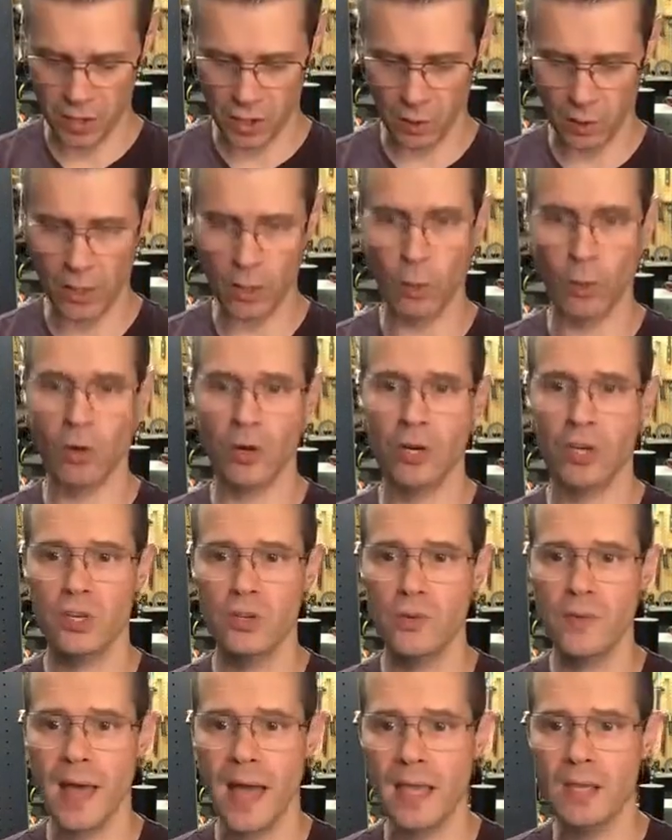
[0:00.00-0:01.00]
So in order to
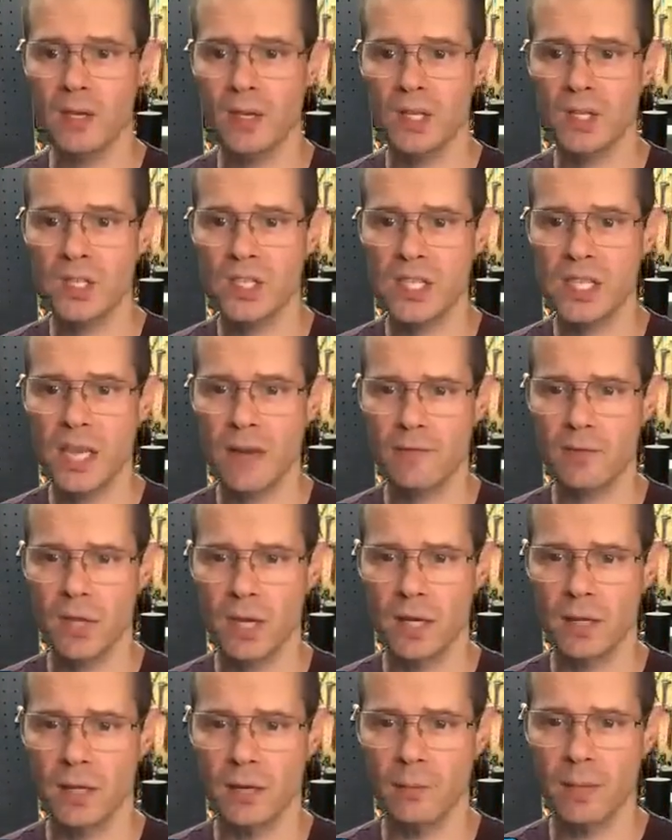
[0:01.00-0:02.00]
do that, you can see I've
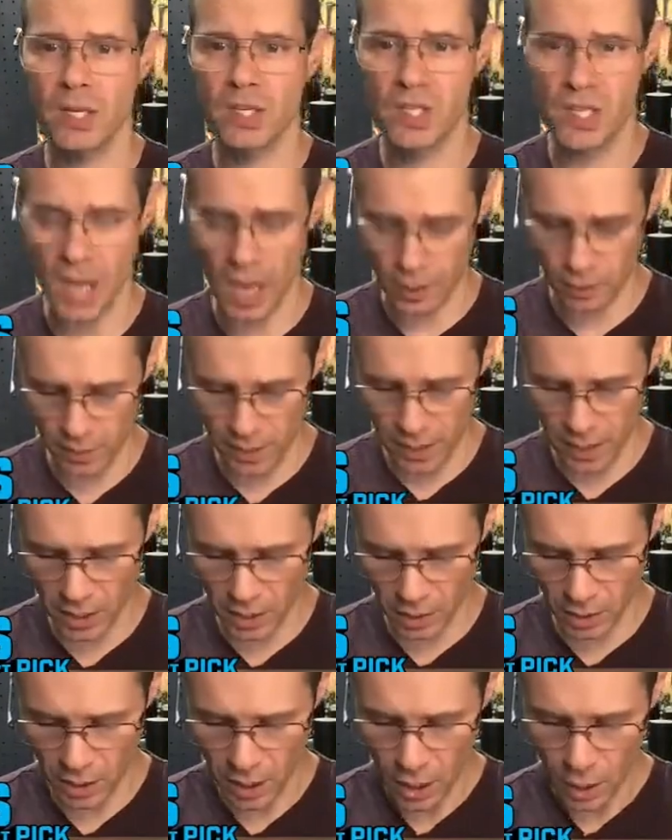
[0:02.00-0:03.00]
done a little bit of soldering
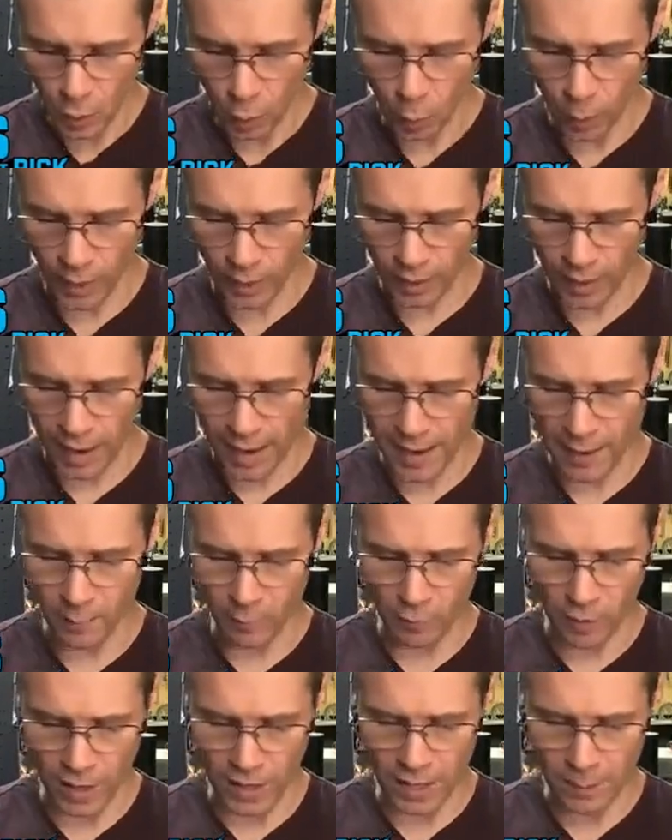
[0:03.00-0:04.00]
here where I
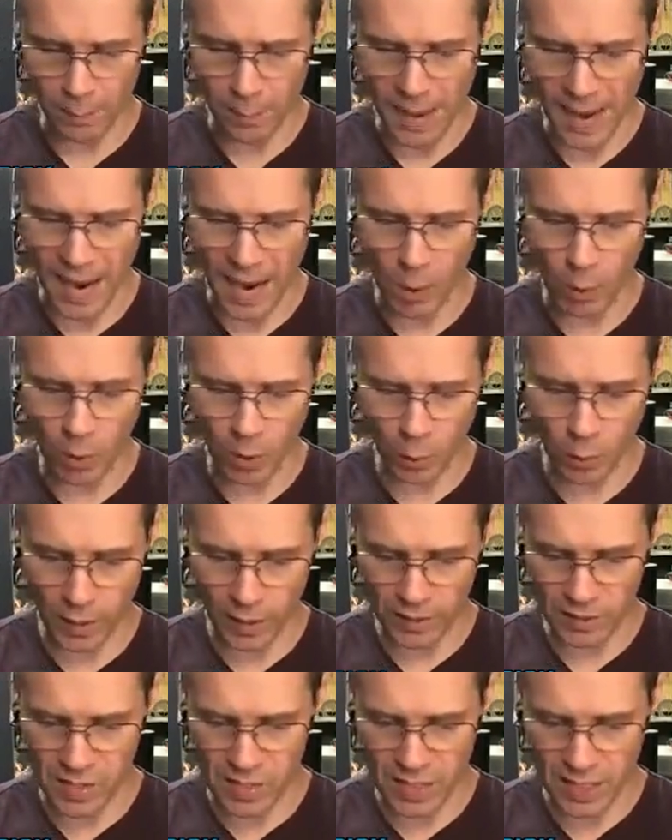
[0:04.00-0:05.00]
am running power
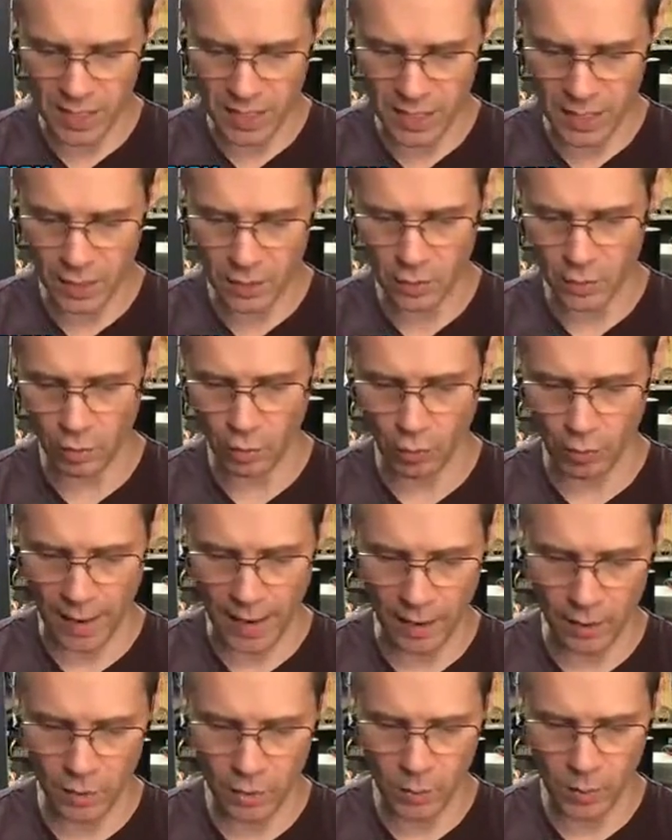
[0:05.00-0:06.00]
where it's needed,
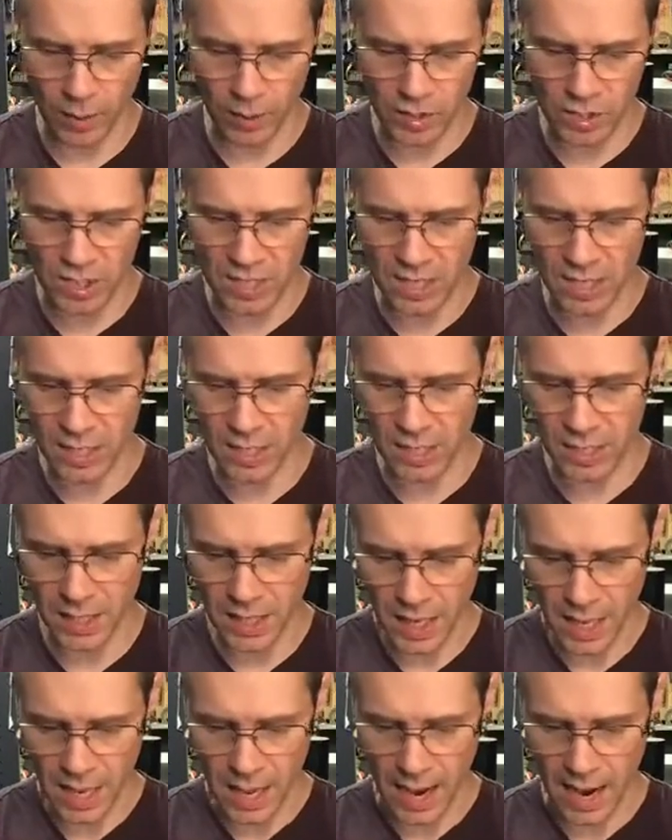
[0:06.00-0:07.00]
ground where it's needed.
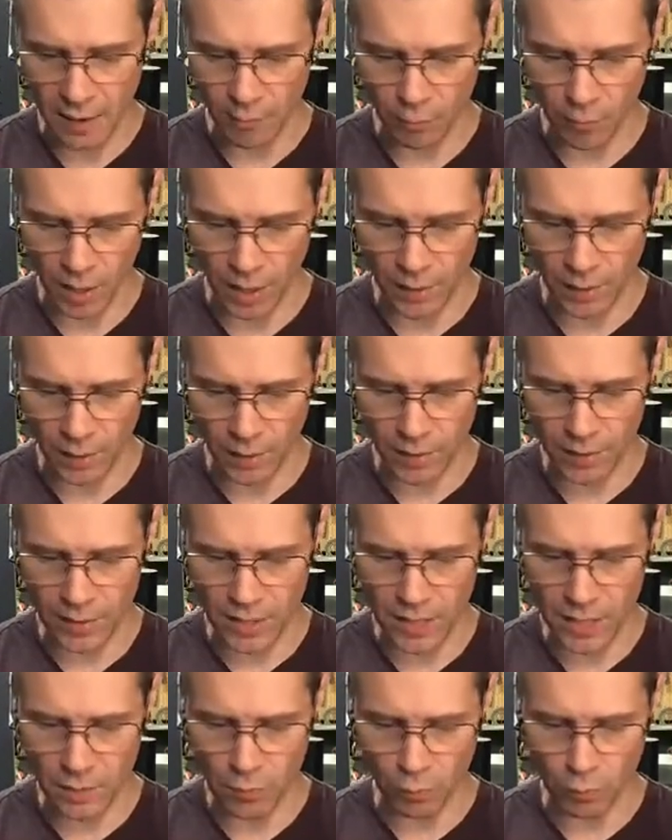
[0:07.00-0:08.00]
I run
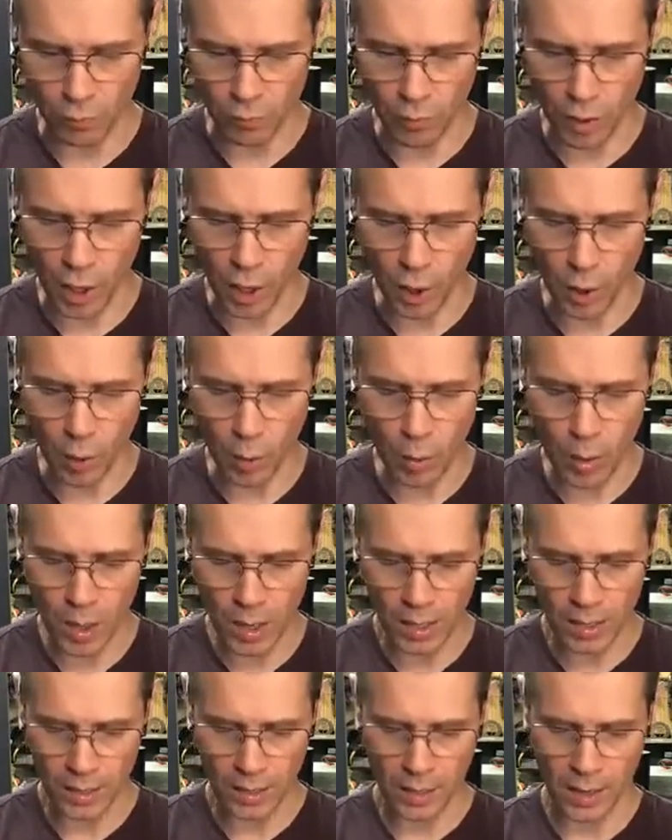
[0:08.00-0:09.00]
the row
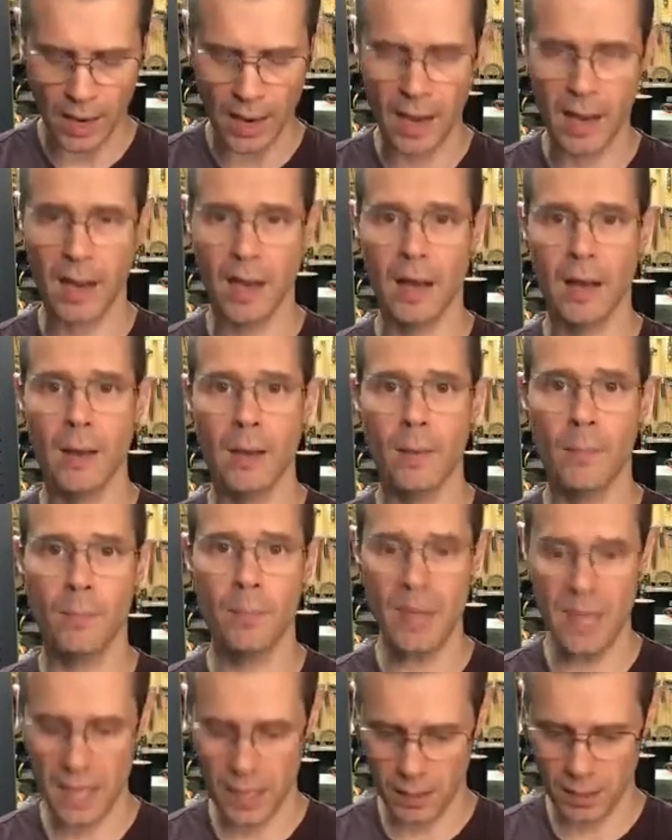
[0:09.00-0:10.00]
uh,
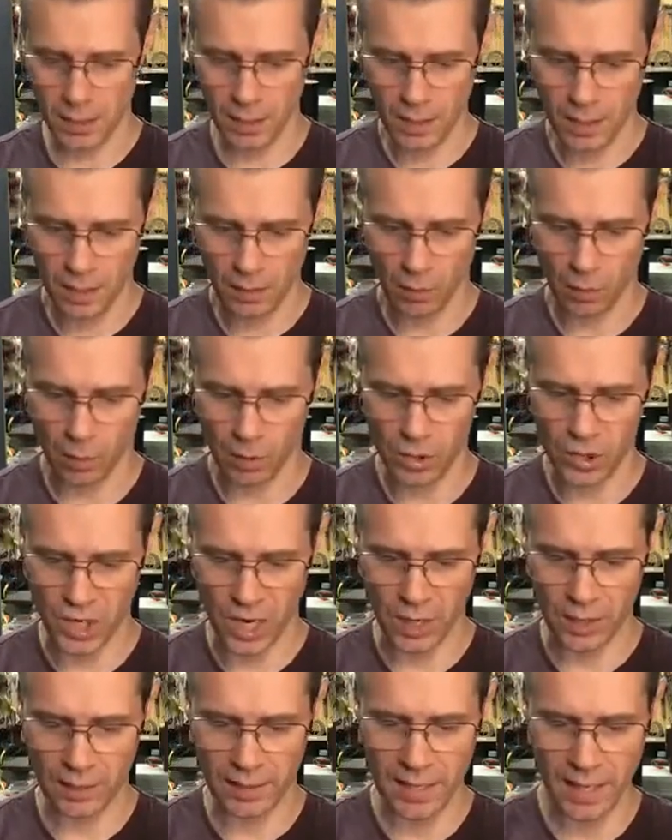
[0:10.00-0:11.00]
pin
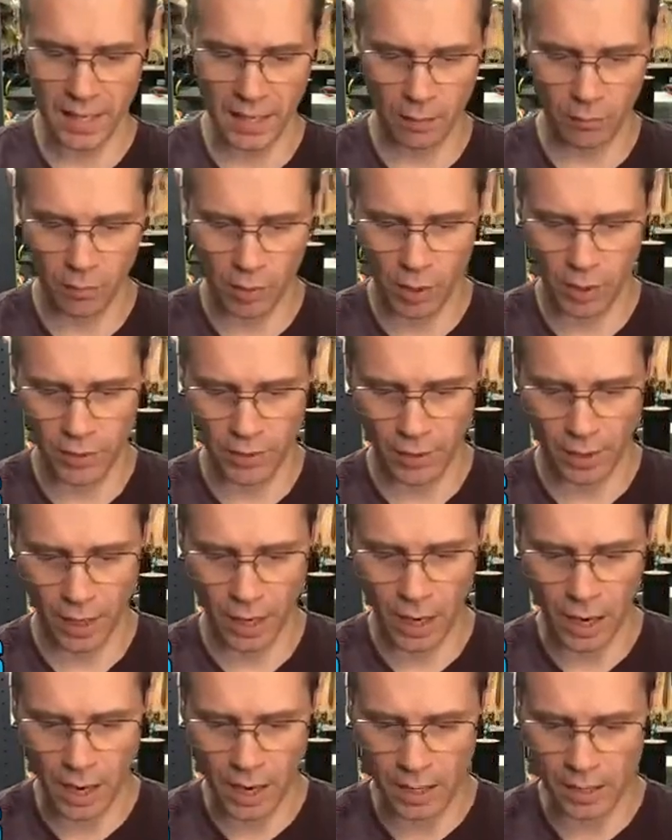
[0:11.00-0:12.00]
horizontally and I run the
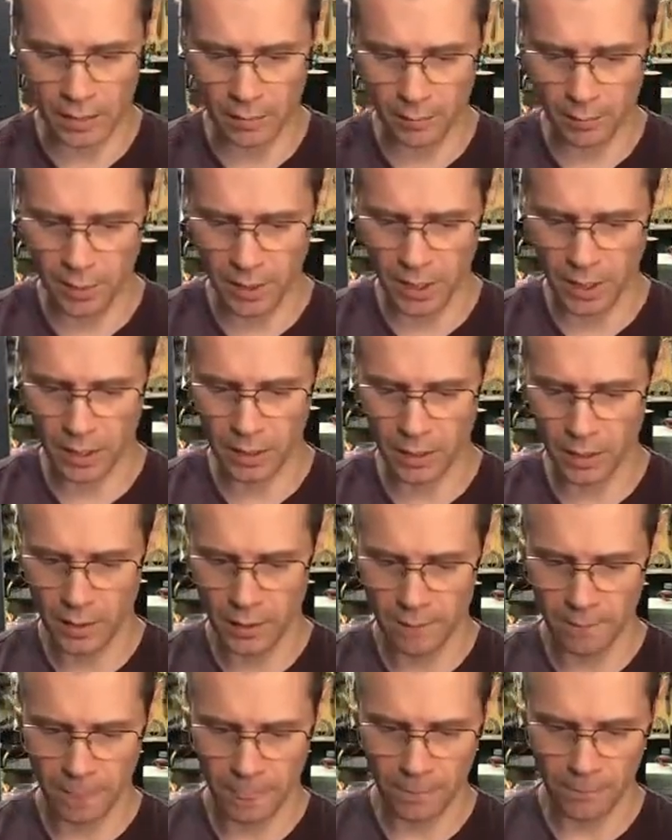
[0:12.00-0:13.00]
column pin
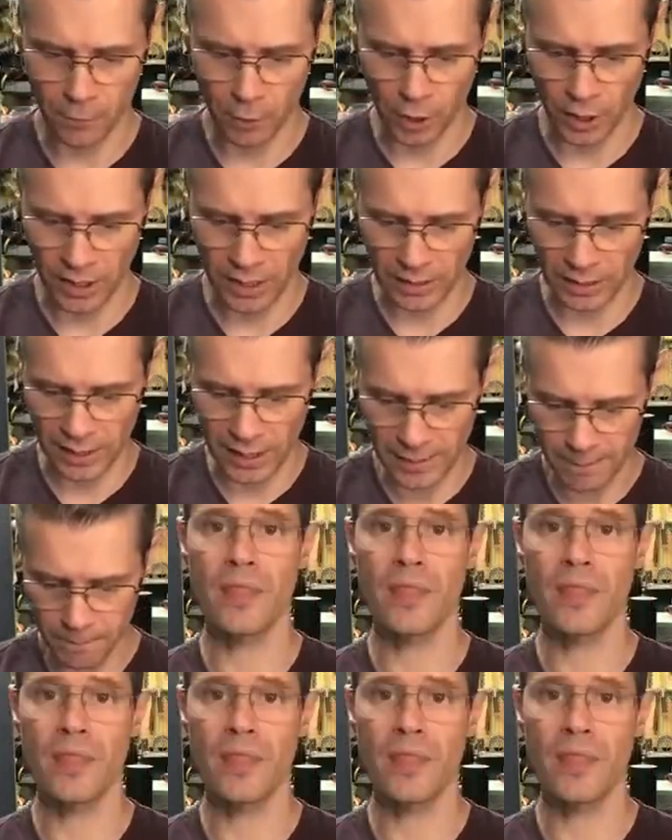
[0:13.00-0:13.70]
vertically.